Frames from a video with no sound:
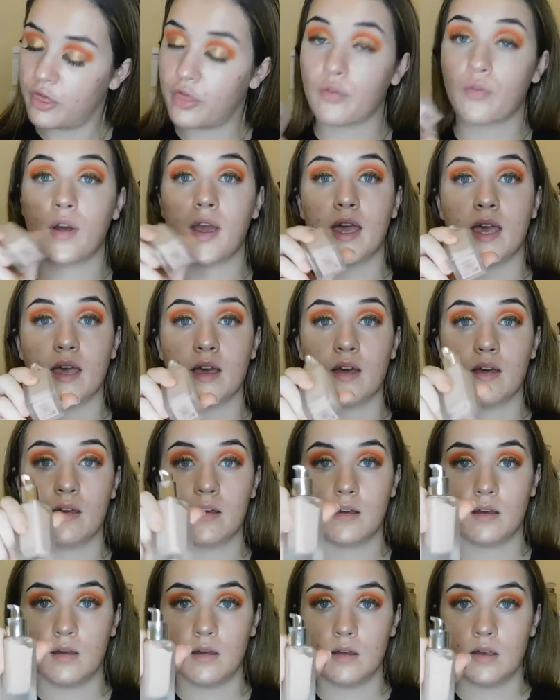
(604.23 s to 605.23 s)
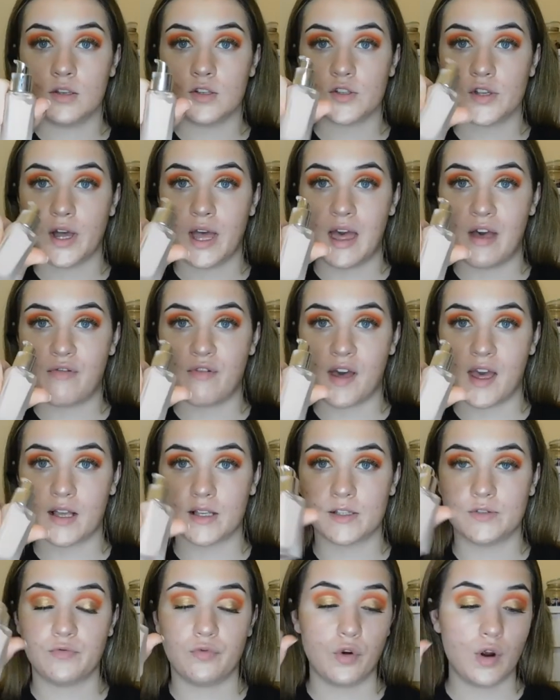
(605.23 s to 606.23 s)
3. So
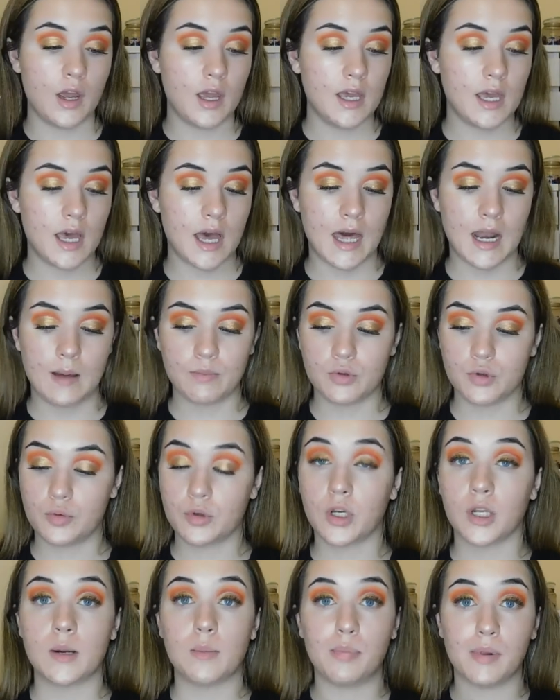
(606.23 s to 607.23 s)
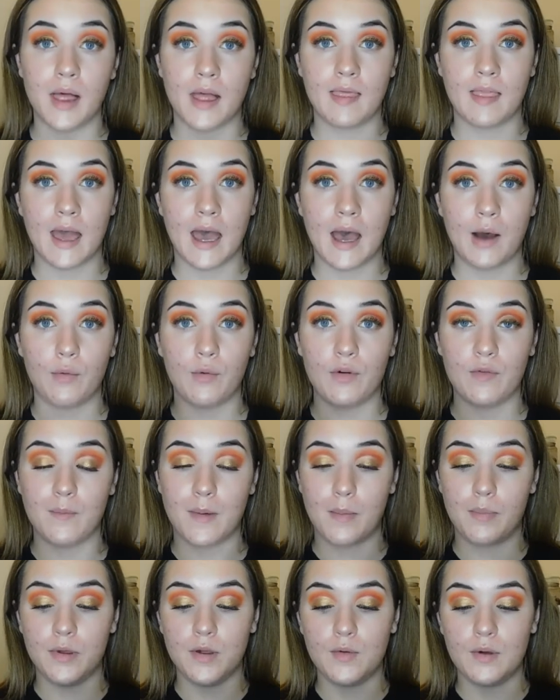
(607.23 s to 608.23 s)
FX3. And I'm going to blend that out
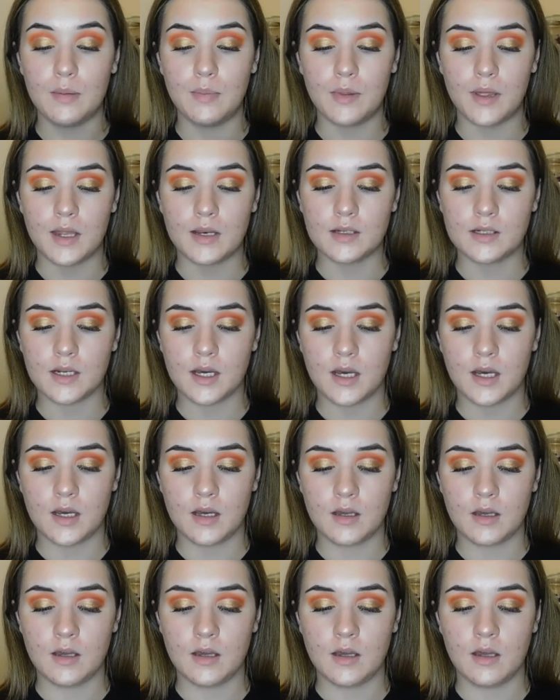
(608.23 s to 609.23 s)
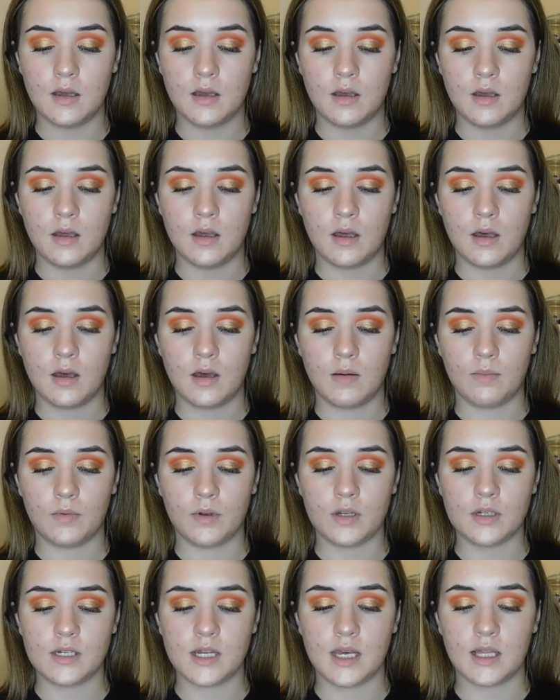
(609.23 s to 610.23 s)
with my beauty blender.
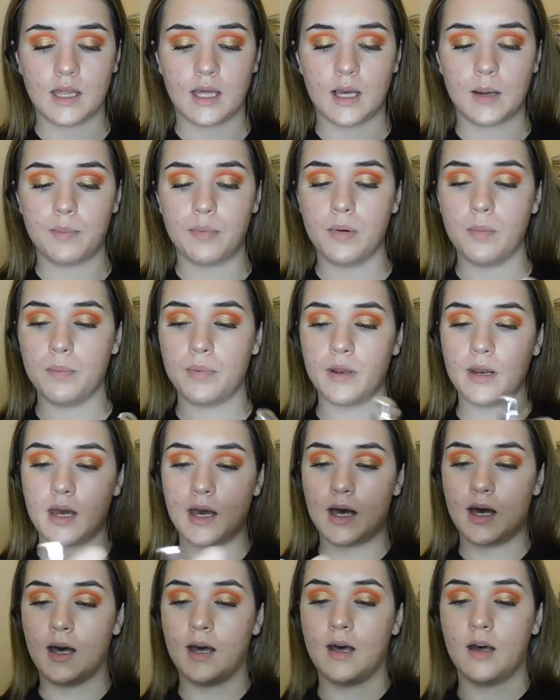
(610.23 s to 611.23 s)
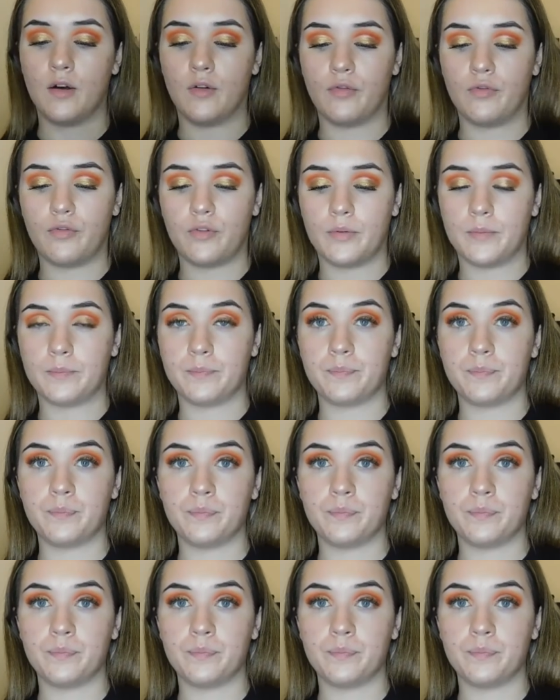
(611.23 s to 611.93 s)
I'm going to take like a pump and a half